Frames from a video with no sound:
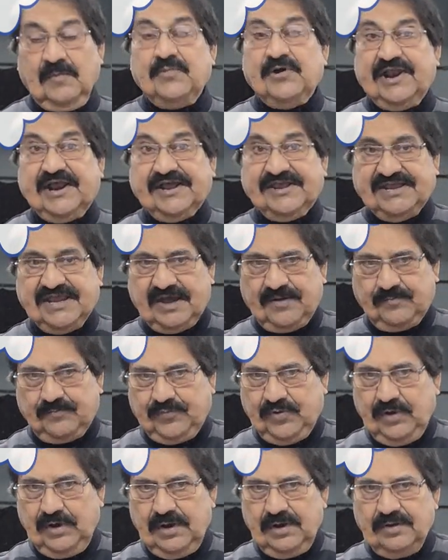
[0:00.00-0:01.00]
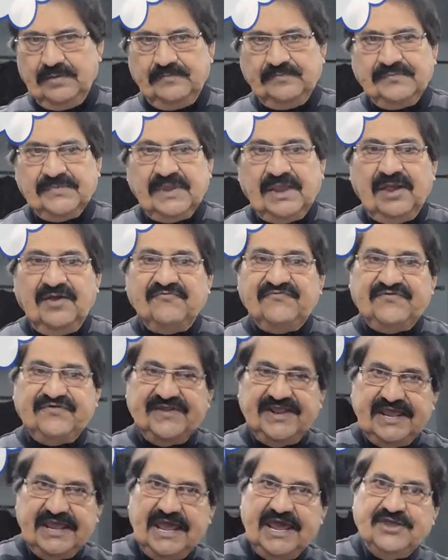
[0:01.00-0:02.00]
For example,
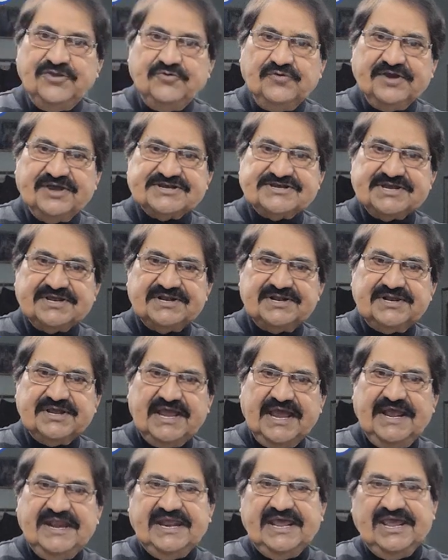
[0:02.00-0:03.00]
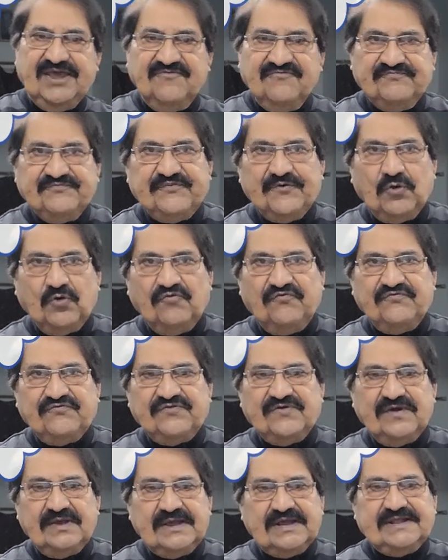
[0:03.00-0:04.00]
free education can
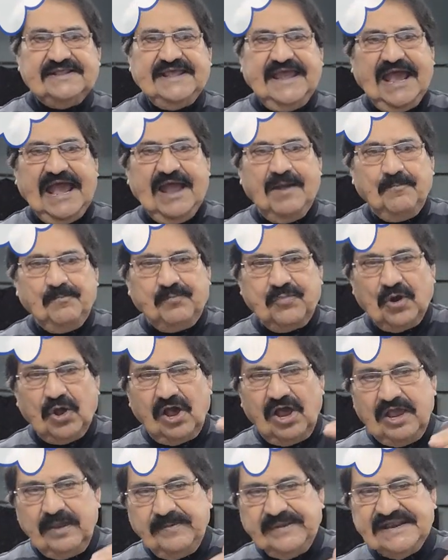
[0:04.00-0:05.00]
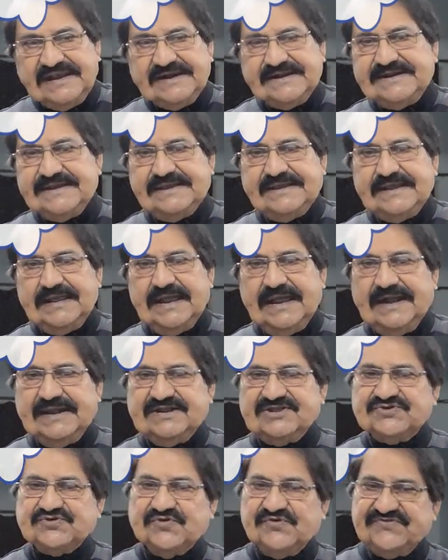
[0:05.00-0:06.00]
improve the employability
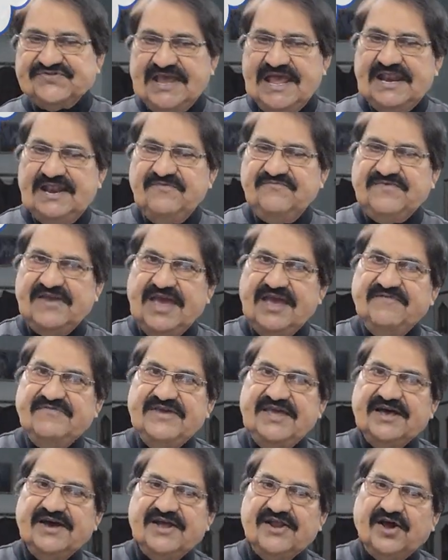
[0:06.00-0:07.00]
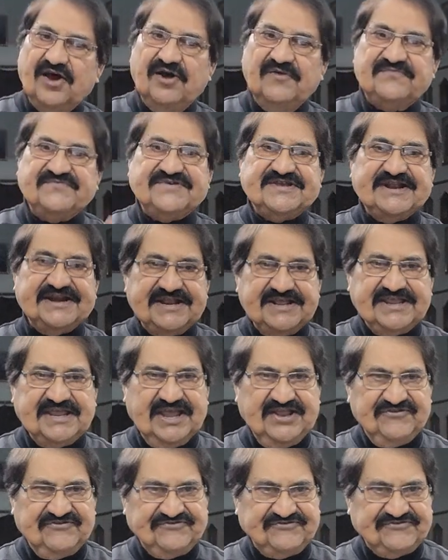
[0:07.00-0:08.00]
and social behavior of
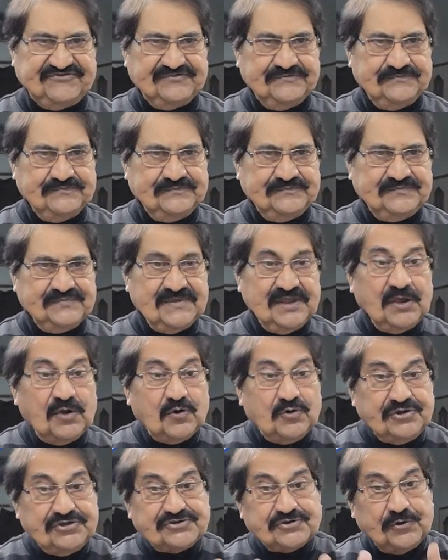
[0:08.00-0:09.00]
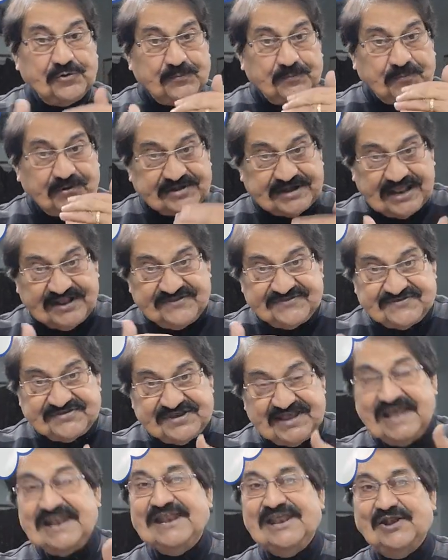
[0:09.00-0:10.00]
citizens, which could
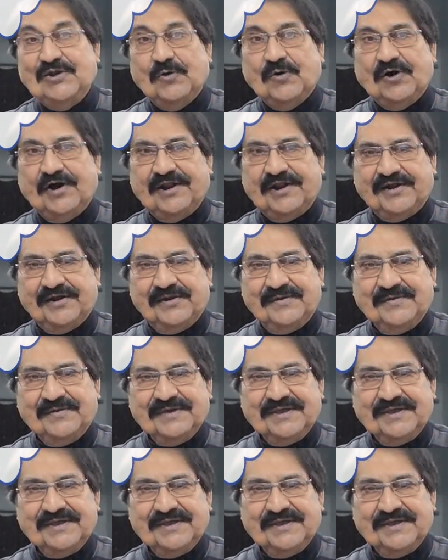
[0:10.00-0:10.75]
potentially lower